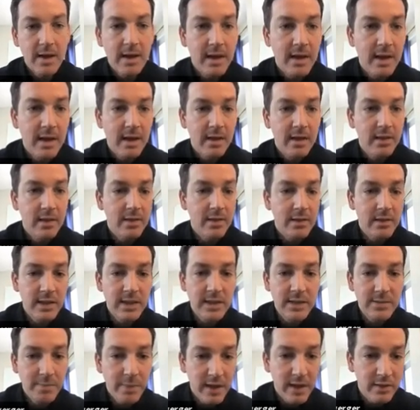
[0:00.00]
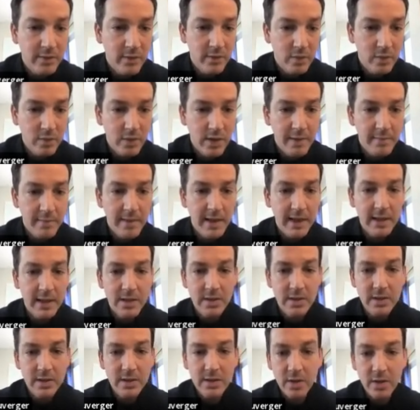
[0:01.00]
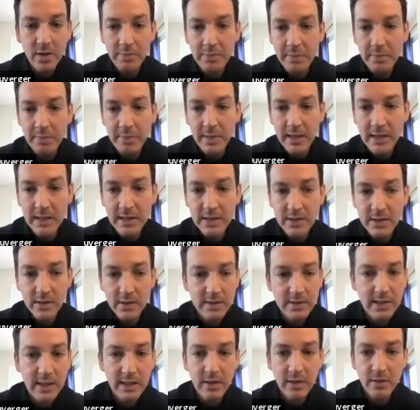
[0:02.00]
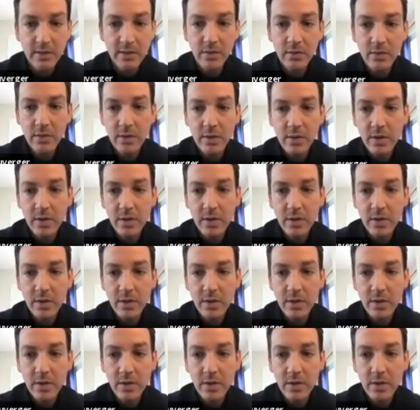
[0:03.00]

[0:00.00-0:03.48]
And this part too, I might just copy paste because I don't